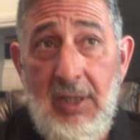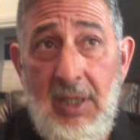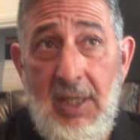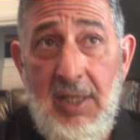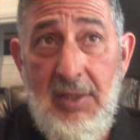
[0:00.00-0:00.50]

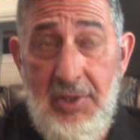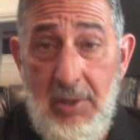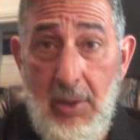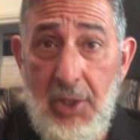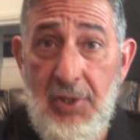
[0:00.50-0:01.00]
uh,
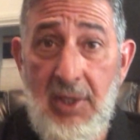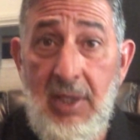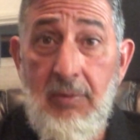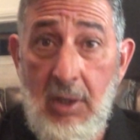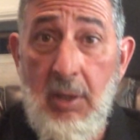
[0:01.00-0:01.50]

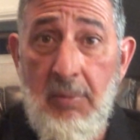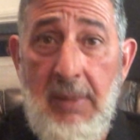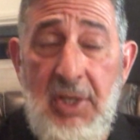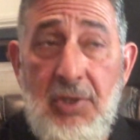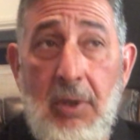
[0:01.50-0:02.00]
seriously, you know,
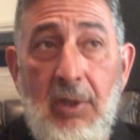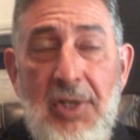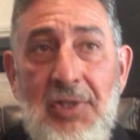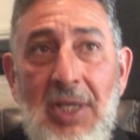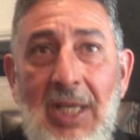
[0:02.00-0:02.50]
maybe start
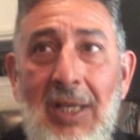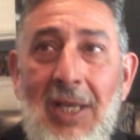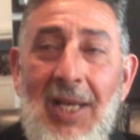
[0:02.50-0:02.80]
listening.